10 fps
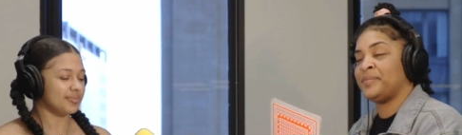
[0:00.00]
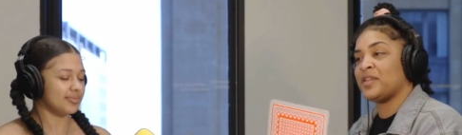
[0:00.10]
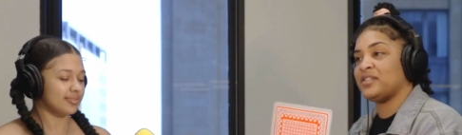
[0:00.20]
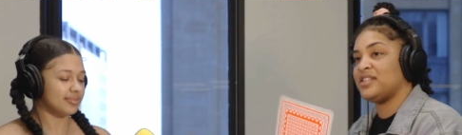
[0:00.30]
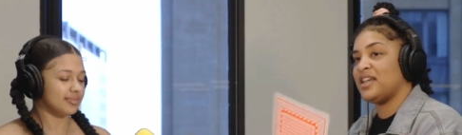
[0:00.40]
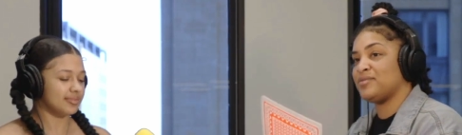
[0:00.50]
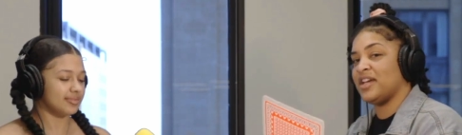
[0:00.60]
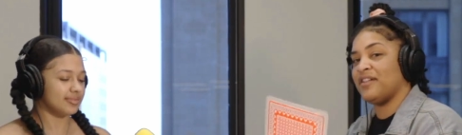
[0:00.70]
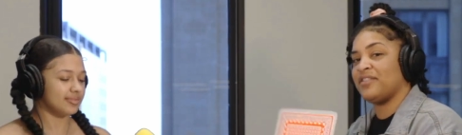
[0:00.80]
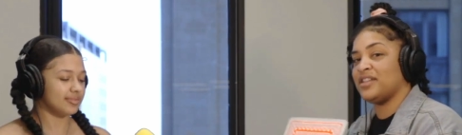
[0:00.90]
Speaker 1: Snapchat,
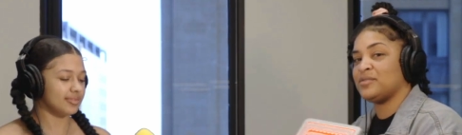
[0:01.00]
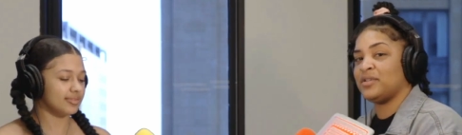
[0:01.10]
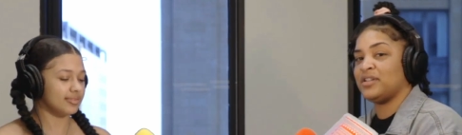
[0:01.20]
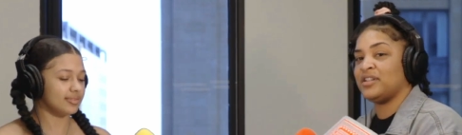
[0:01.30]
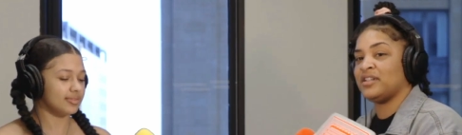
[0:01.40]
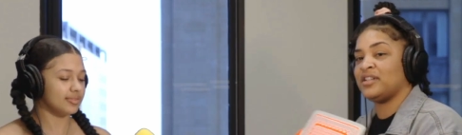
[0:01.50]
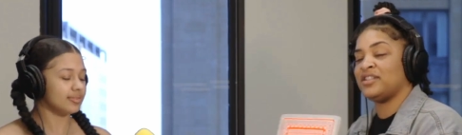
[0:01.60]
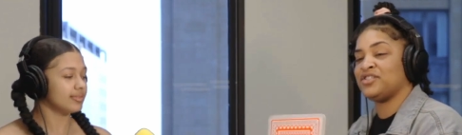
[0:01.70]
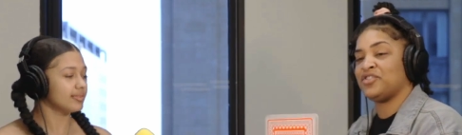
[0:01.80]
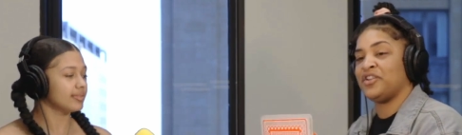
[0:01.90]
Facebook,
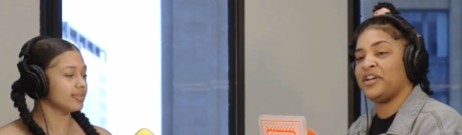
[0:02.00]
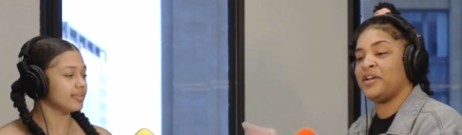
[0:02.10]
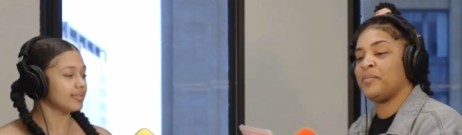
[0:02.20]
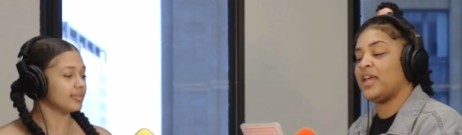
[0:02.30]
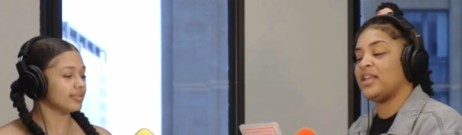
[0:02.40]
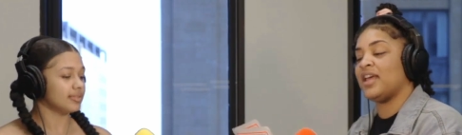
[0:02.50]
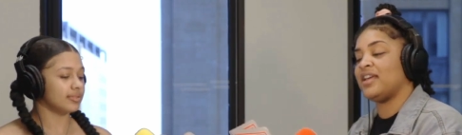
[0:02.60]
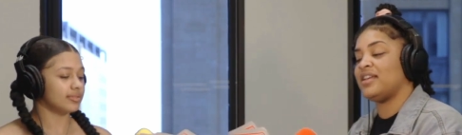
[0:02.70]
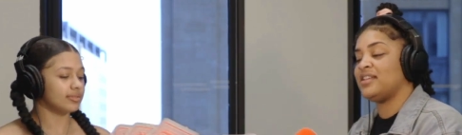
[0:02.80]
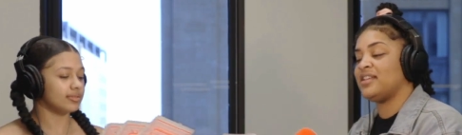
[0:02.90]
Instagram, N A
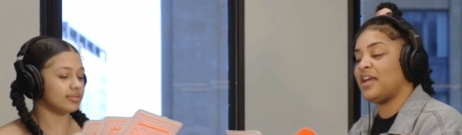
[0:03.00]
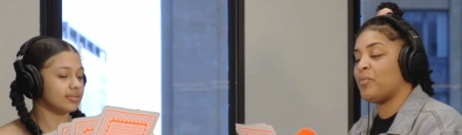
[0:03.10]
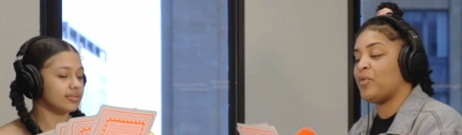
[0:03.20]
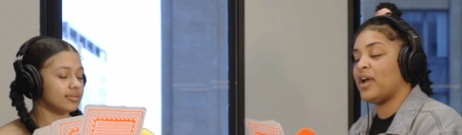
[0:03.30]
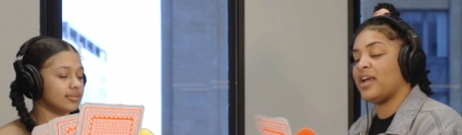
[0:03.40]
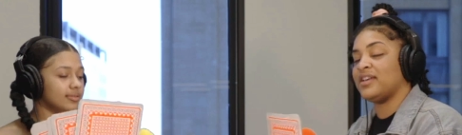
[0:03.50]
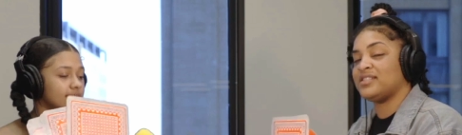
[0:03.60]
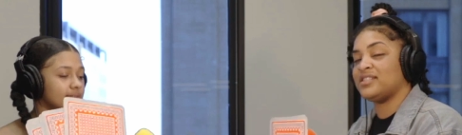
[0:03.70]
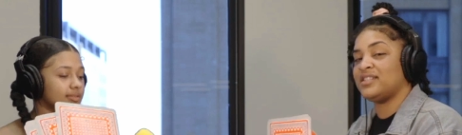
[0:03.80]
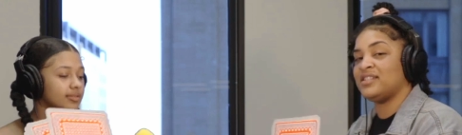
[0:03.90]
E M Y S
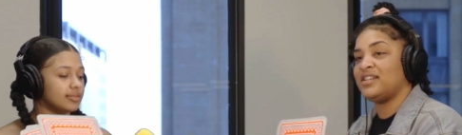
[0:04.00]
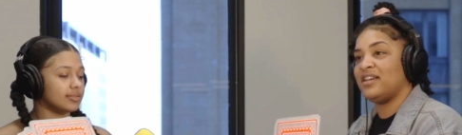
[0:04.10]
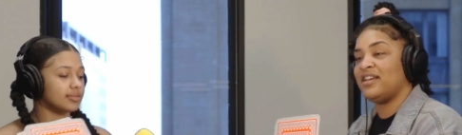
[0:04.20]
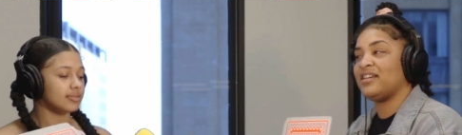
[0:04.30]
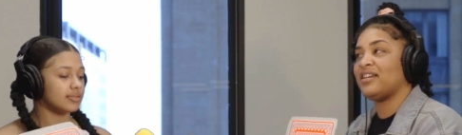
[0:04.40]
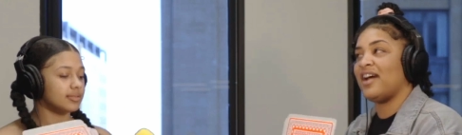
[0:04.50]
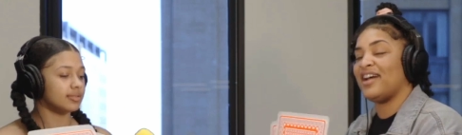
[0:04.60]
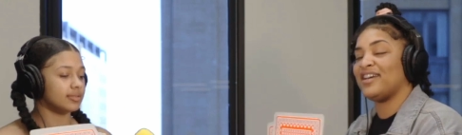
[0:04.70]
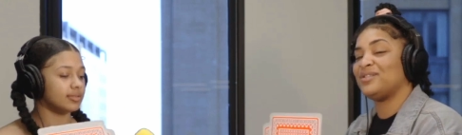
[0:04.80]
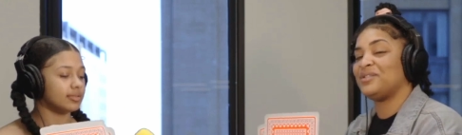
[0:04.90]
T I
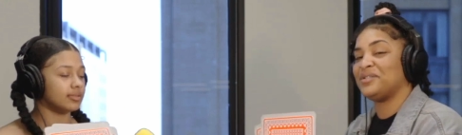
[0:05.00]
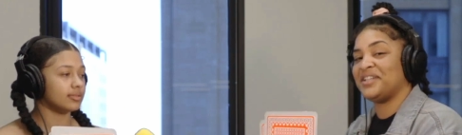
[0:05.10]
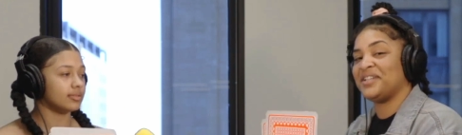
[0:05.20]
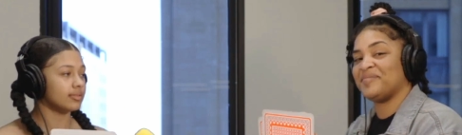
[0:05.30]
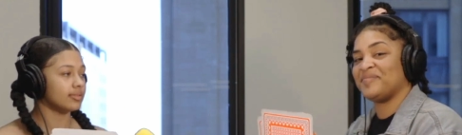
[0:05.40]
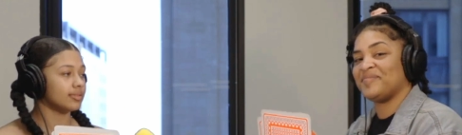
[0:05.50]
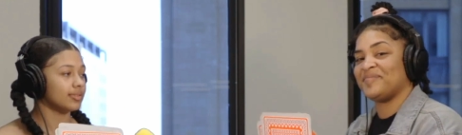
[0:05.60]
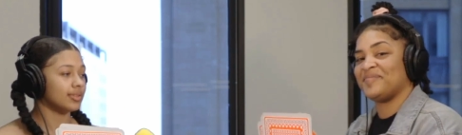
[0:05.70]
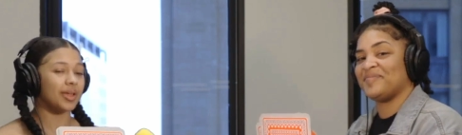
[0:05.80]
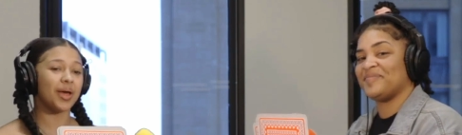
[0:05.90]
Q U E.
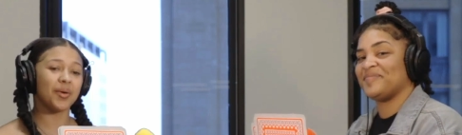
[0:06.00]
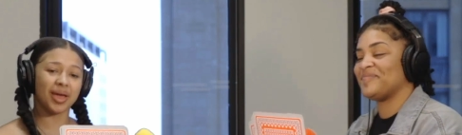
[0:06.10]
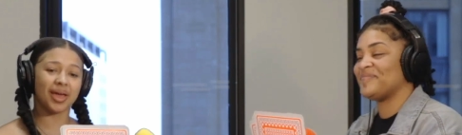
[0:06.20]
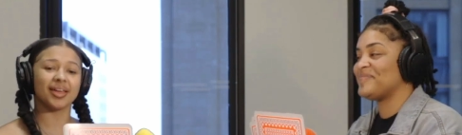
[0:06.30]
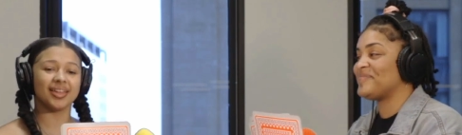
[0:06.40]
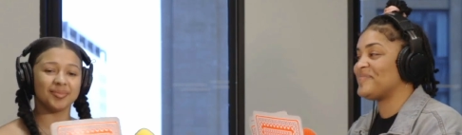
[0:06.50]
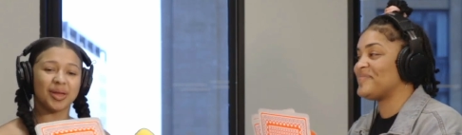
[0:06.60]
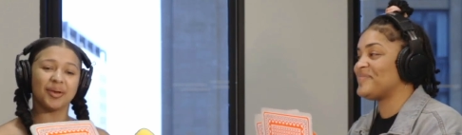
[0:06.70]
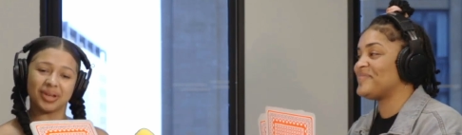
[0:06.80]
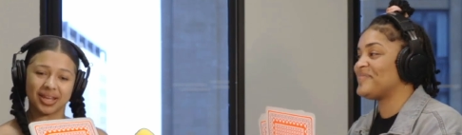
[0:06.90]
Speaker 2: Okay.
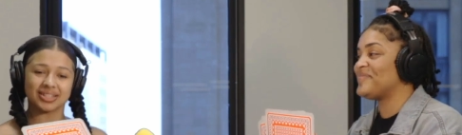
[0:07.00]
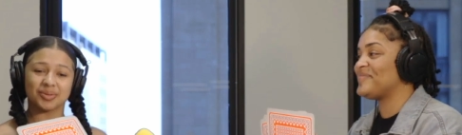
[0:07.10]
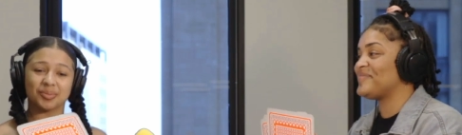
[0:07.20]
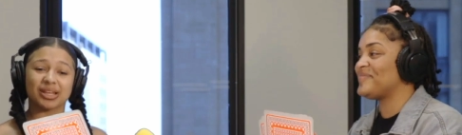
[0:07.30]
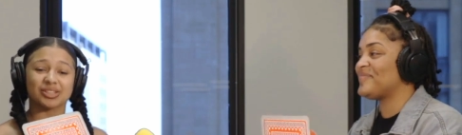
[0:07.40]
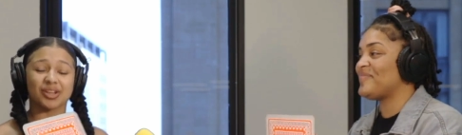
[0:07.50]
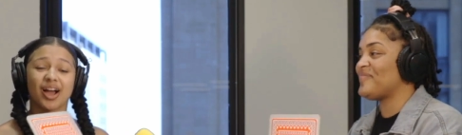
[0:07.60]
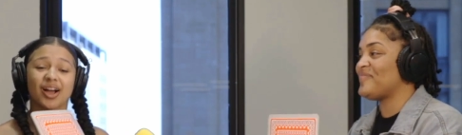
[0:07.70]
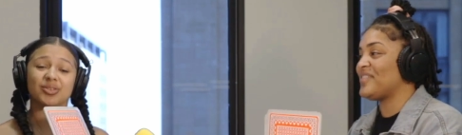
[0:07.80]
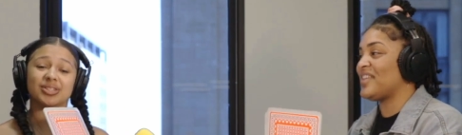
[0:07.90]
Period. So make sure y'all
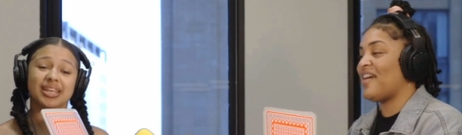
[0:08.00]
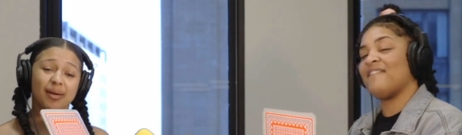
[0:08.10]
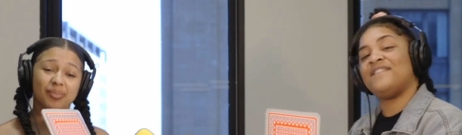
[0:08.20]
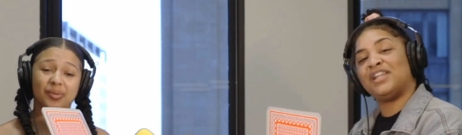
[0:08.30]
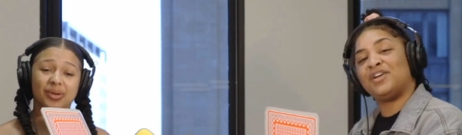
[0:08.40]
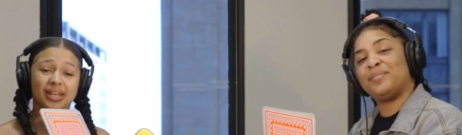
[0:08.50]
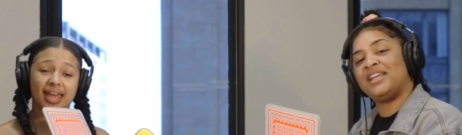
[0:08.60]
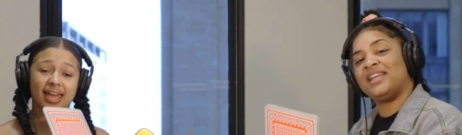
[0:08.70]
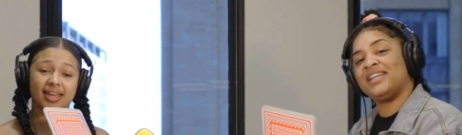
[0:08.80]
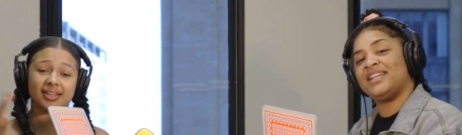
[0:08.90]
go tap in Follow
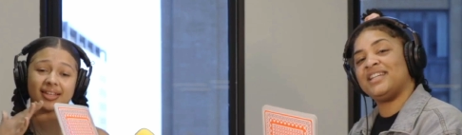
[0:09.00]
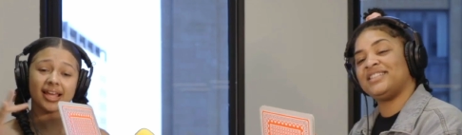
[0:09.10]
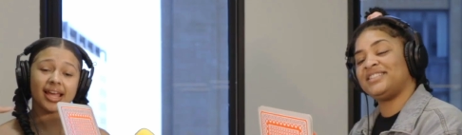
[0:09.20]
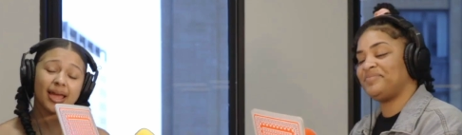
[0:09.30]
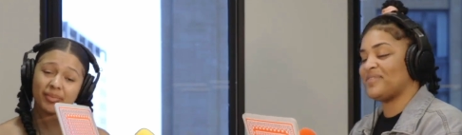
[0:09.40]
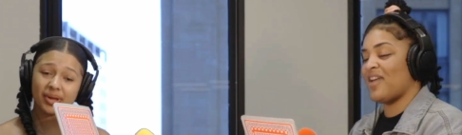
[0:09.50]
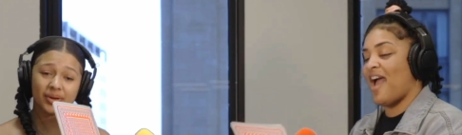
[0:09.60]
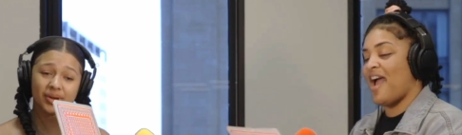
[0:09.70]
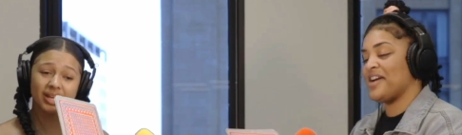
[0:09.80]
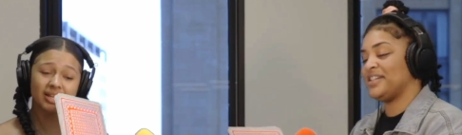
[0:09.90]
Renee. Me.
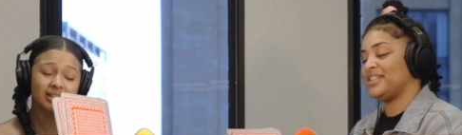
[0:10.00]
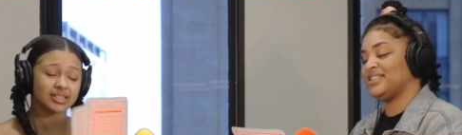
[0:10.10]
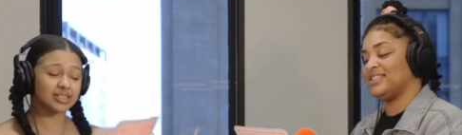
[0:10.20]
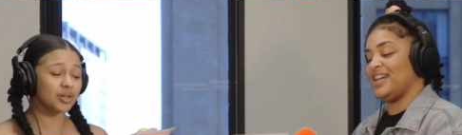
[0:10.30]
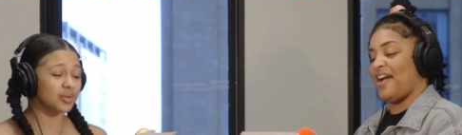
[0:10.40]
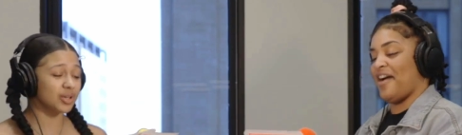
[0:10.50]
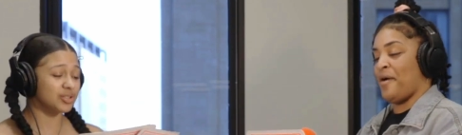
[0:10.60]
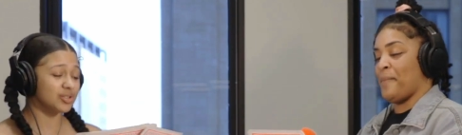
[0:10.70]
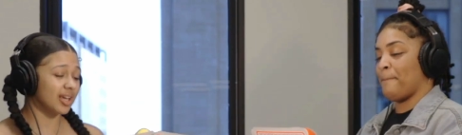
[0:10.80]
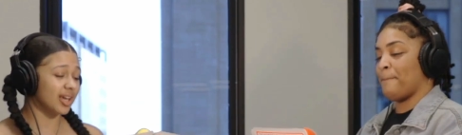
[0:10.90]
Period. She gonna get you
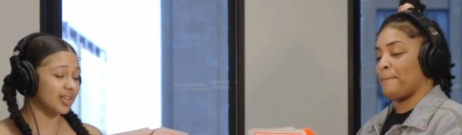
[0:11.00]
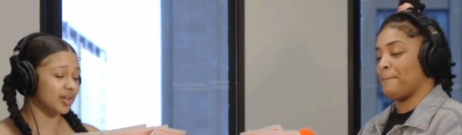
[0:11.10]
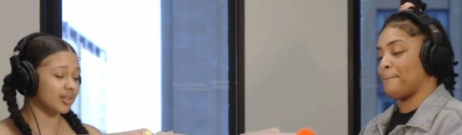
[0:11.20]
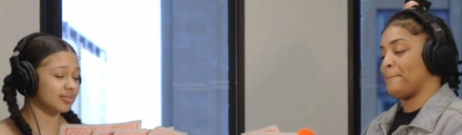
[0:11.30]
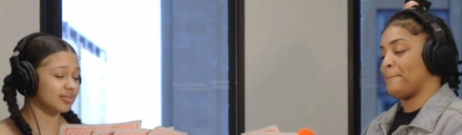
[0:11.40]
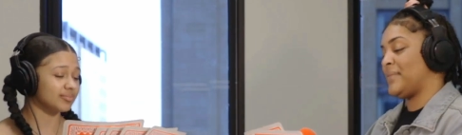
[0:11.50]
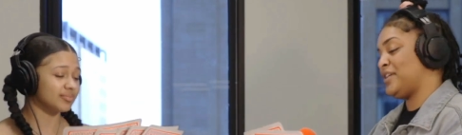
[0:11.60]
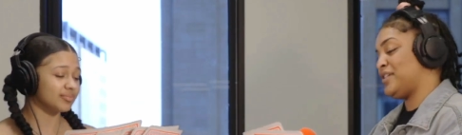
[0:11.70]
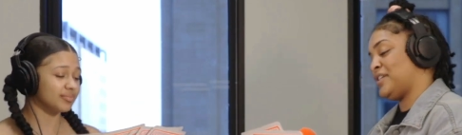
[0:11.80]
together. Period.